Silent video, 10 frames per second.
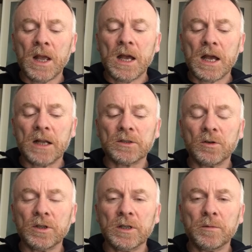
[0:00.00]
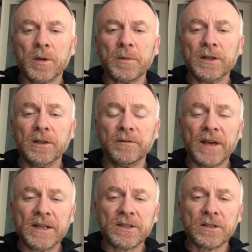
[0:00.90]
I'll talk a little bit about the
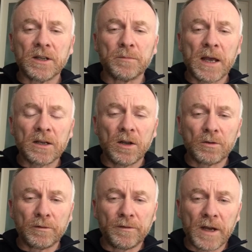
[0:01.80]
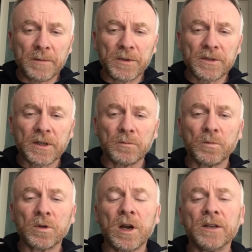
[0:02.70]
events like backlog refinement and
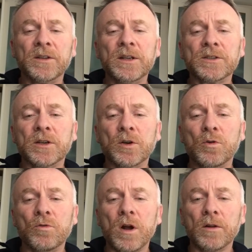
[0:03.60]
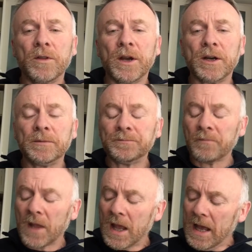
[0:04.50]
what kind of things that go wrong there.
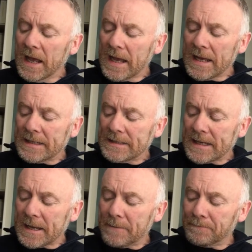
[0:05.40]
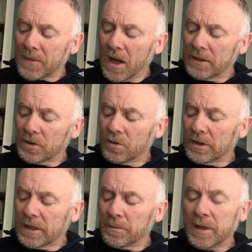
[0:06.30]
And I'll talk a
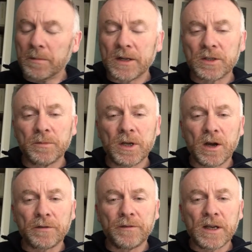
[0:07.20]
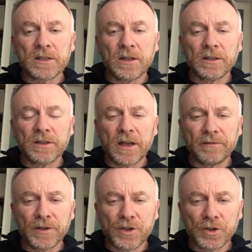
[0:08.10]
little bit about some of the artifacts like the
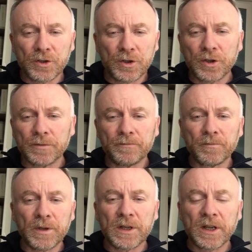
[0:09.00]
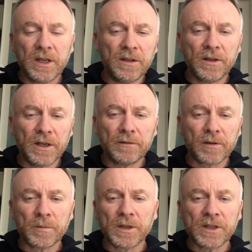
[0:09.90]
definition of done being a key thing
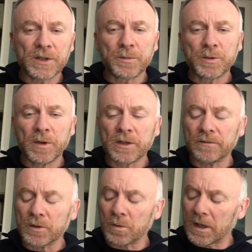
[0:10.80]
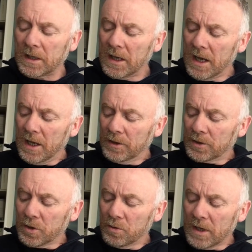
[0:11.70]
from a test perspective as well.
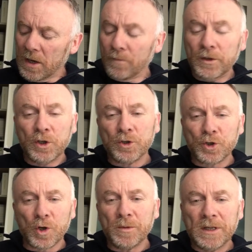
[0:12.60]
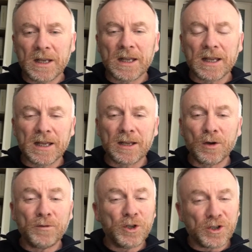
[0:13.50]
So hopefully you can join me.
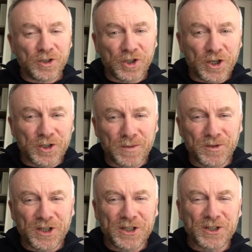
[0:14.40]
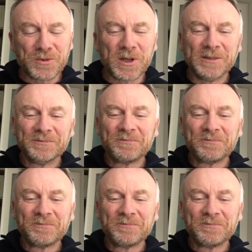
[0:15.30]
Hopefully you can share some sins as well.